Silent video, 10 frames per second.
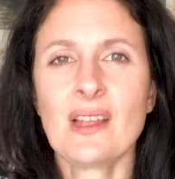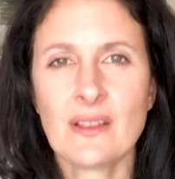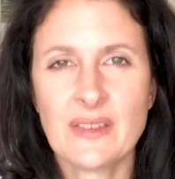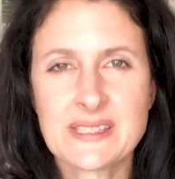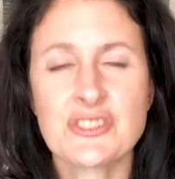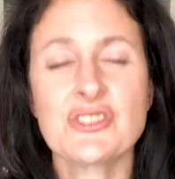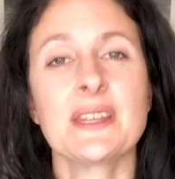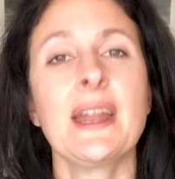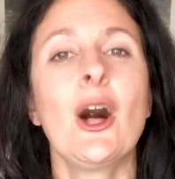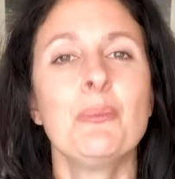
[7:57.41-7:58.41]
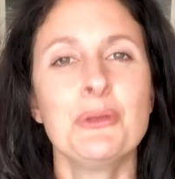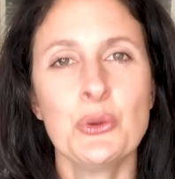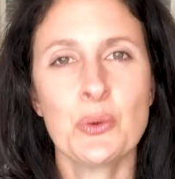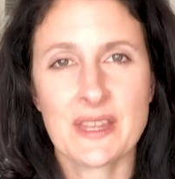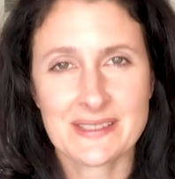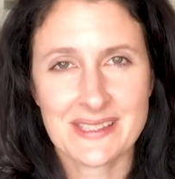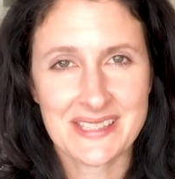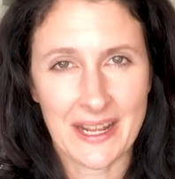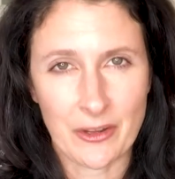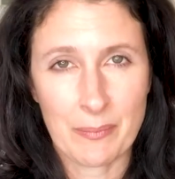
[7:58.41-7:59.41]
that's just going to help you with that
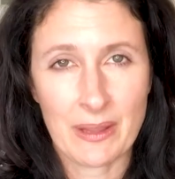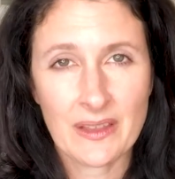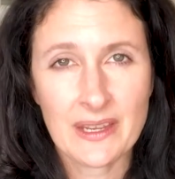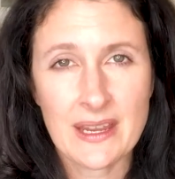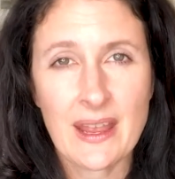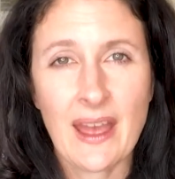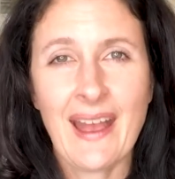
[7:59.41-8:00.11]
sustainability